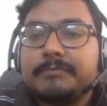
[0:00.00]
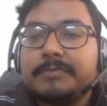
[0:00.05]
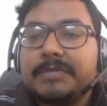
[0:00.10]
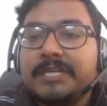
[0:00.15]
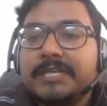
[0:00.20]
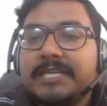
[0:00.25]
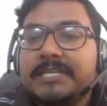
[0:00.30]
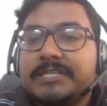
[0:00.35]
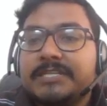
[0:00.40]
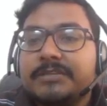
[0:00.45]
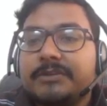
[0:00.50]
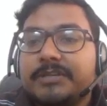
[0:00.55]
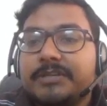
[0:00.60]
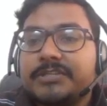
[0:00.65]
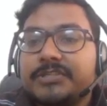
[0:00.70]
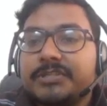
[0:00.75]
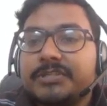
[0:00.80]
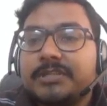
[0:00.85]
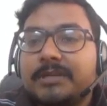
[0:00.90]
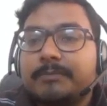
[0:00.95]

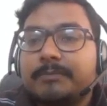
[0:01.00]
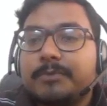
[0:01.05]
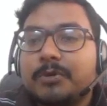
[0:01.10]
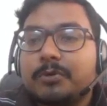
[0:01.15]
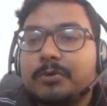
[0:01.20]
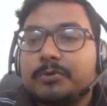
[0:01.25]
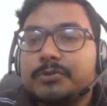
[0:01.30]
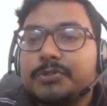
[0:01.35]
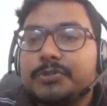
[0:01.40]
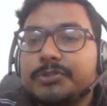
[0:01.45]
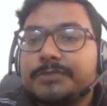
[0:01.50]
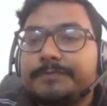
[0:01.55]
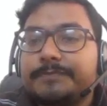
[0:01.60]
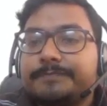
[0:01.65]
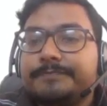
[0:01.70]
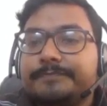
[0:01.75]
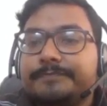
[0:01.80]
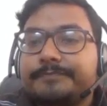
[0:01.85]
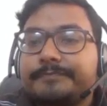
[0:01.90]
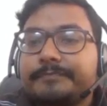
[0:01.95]
iteration approach.
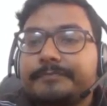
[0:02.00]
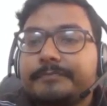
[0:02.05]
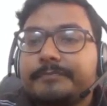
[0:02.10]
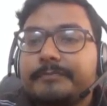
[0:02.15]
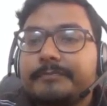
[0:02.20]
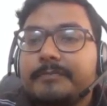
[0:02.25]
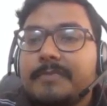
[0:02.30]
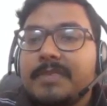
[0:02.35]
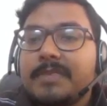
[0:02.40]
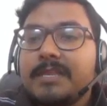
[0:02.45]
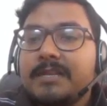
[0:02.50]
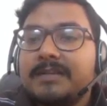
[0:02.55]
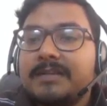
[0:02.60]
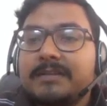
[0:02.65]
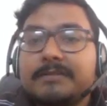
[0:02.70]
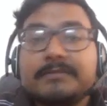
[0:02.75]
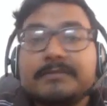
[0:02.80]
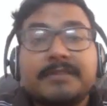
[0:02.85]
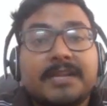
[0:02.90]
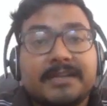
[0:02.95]

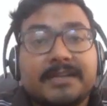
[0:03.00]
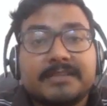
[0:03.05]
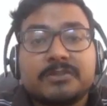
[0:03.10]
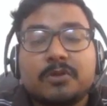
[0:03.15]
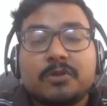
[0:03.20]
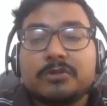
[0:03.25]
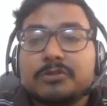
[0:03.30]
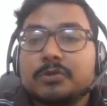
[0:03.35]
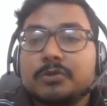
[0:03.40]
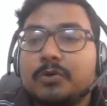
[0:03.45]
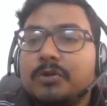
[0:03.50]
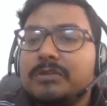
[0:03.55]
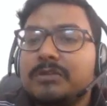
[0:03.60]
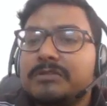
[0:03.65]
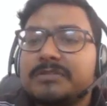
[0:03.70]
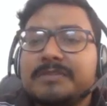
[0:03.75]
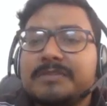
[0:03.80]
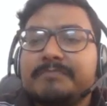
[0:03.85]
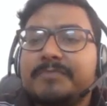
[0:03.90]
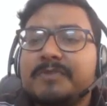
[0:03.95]
That is also called
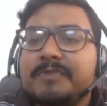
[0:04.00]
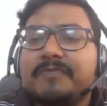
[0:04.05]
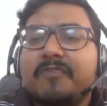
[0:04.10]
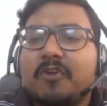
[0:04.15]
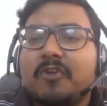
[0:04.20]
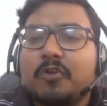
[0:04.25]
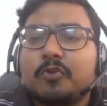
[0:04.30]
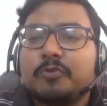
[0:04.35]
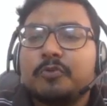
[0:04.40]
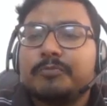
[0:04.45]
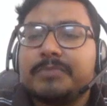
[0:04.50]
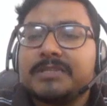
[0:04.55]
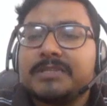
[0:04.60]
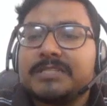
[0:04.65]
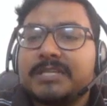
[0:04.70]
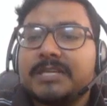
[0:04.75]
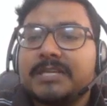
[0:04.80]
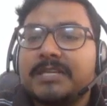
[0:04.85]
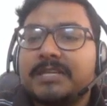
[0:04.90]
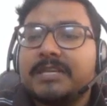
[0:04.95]
simple for loop.
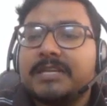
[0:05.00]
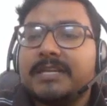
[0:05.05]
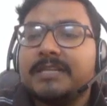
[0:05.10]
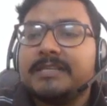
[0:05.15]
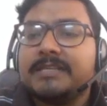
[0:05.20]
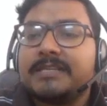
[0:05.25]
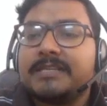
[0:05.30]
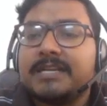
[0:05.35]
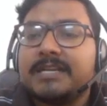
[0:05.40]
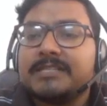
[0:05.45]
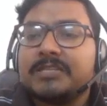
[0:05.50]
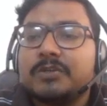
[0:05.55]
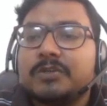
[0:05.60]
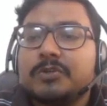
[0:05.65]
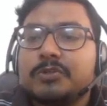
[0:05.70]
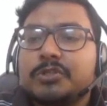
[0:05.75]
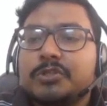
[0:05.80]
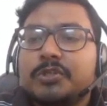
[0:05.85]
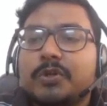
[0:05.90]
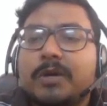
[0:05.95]
Basically, int I is equal to
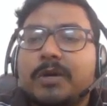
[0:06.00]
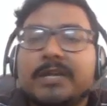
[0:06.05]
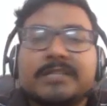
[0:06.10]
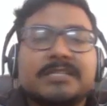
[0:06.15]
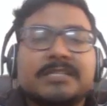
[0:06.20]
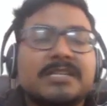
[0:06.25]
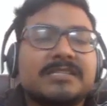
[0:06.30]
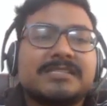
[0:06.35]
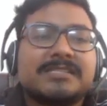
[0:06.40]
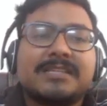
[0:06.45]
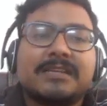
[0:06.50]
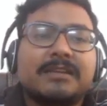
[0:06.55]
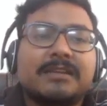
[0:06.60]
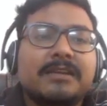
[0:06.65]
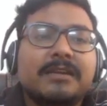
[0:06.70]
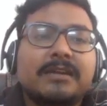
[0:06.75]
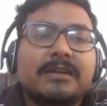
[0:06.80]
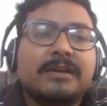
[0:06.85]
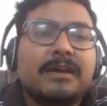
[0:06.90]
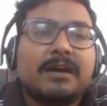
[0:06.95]
0, I is less than
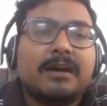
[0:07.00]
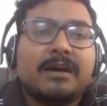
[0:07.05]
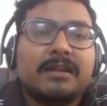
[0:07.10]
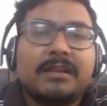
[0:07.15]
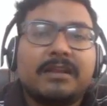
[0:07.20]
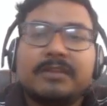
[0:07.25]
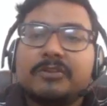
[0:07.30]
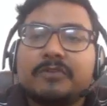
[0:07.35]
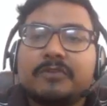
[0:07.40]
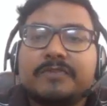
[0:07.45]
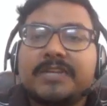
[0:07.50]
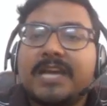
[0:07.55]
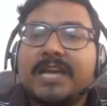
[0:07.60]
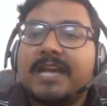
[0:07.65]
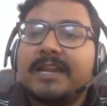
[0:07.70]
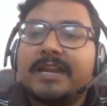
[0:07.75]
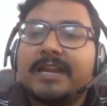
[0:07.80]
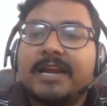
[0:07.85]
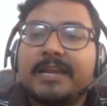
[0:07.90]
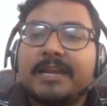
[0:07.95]
length of the
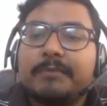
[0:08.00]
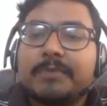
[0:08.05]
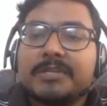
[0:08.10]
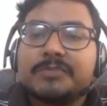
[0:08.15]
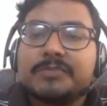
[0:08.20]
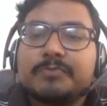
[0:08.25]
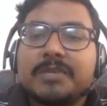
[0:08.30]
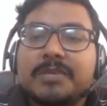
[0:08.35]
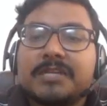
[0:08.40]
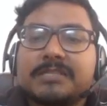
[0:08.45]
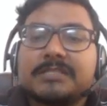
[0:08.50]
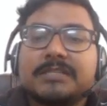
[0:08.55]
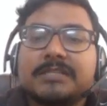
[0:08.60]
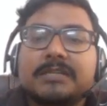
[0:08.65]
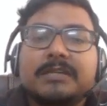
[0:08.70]
array I plus plus.